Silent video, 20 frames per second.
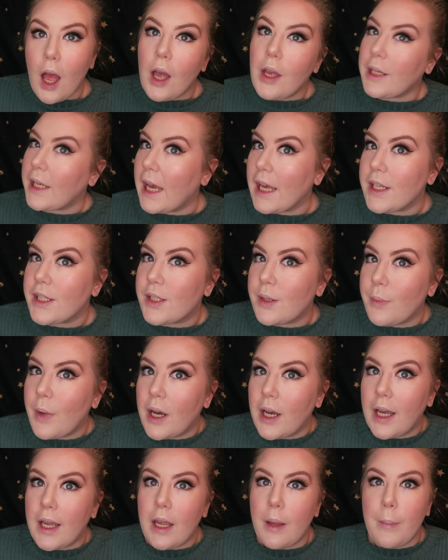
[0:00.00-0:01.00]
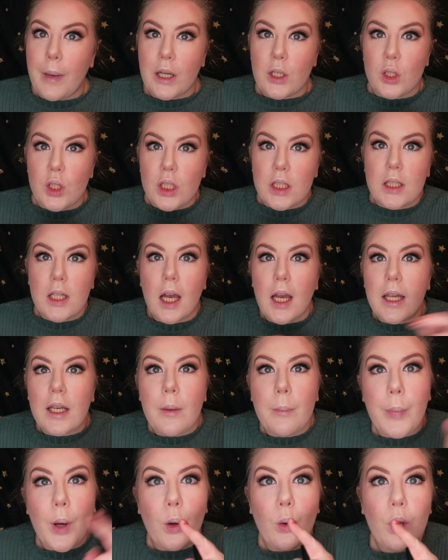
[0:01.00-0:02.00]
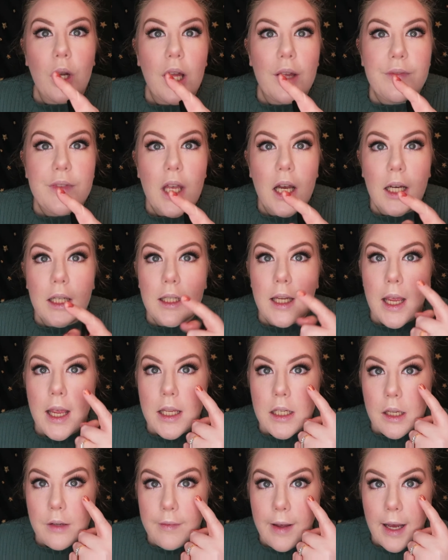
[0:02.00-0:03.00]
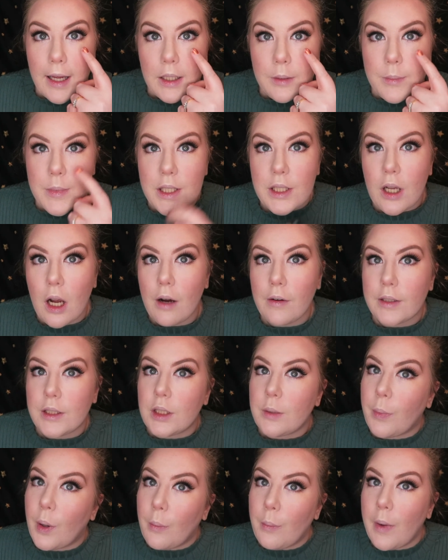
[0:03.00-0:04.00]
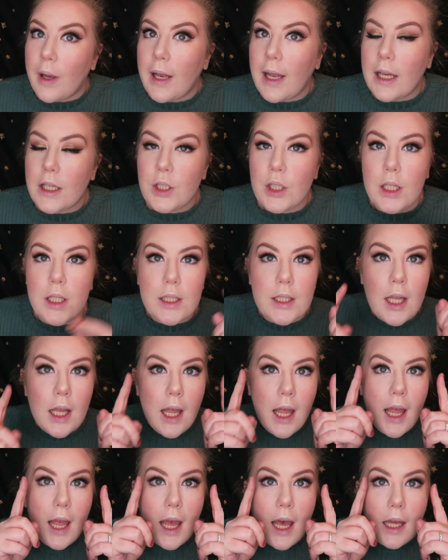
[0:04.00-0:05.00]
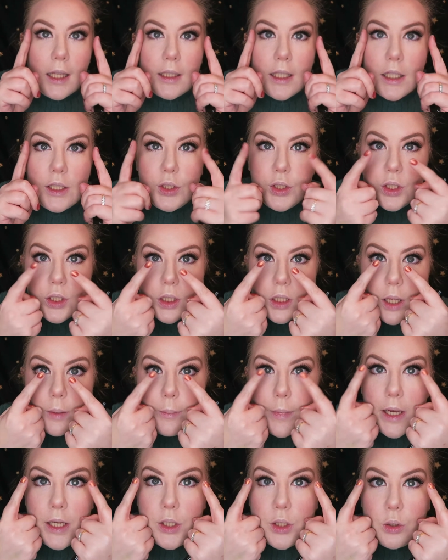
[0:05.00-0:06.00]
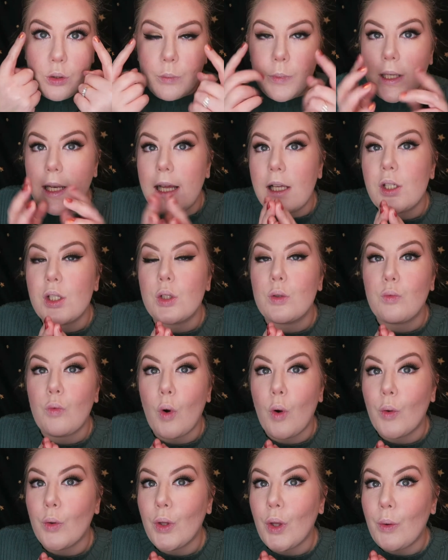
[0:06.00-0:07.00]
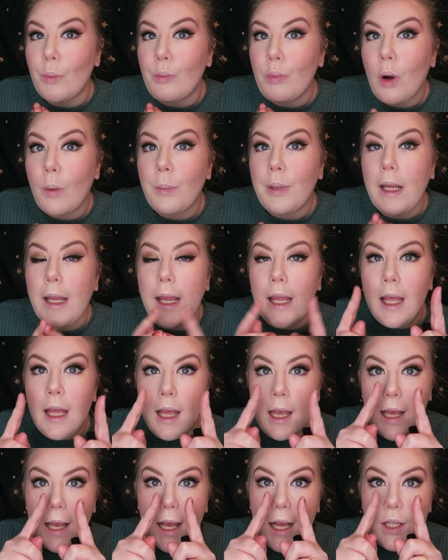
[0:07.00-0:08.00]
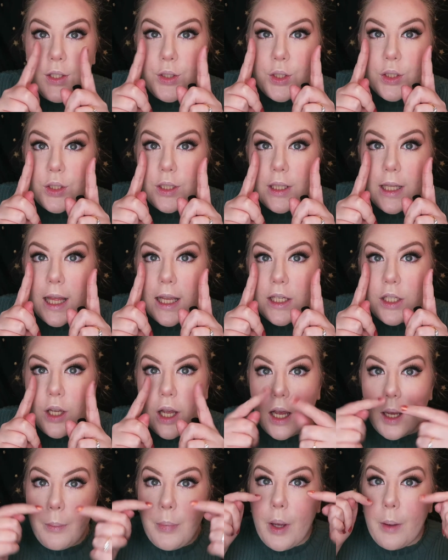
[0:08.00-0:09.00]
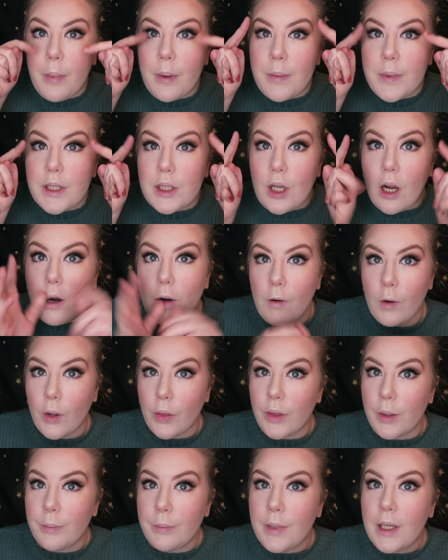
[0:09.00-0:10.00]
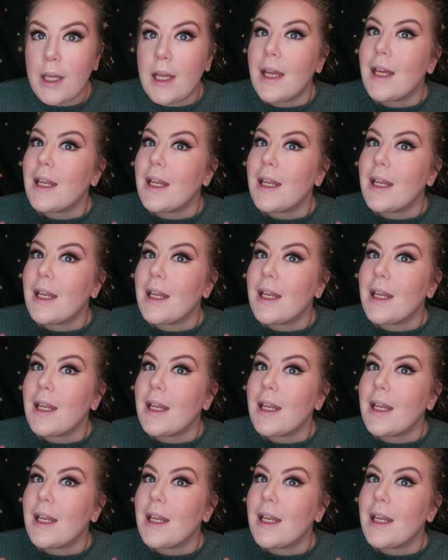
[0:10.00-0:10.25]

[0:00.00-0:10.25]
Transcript: Okay, so my battery just died, but all I've done is I've added mascara to the bottom of my lashes and then just like made sure my lashes were on properly and just uh, put a bit of mascara on them.